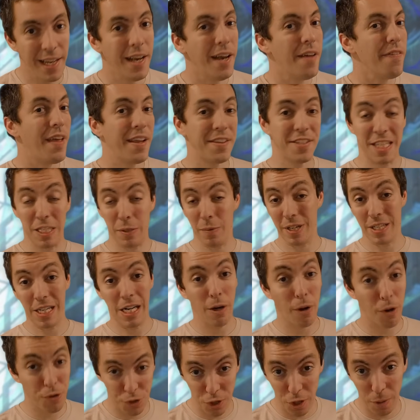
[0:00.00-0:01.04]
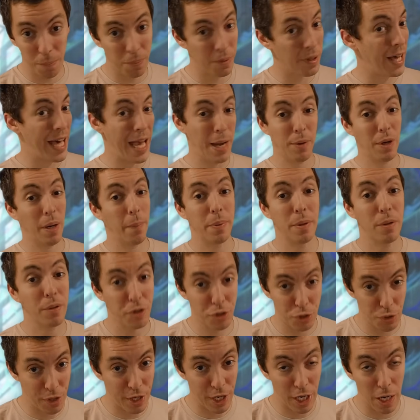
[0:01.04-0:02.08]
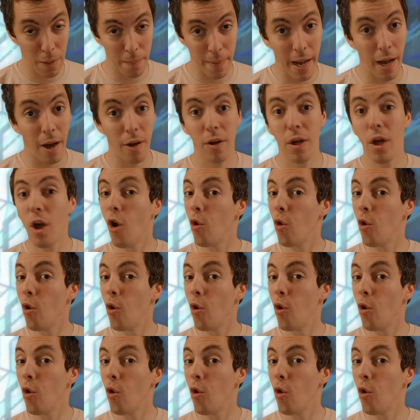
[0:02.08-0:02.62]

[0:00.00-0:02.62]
They tell you what colors you can play, what abilities you care about.